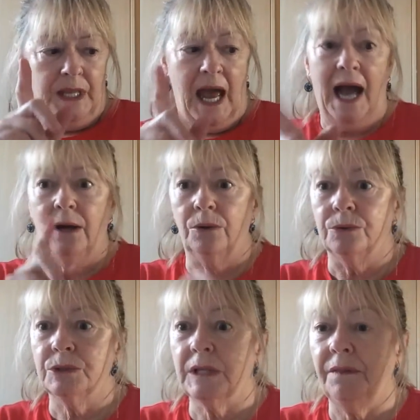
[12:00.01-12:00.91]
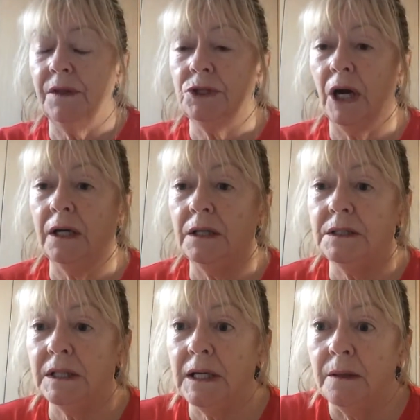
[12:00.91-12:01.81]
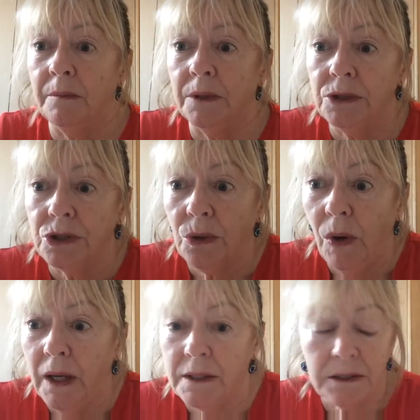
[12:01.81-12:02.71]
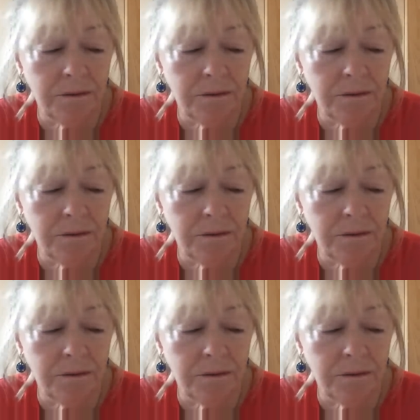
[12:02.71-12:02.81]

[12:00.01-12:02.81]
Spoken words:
Now, said the giant in a much quieter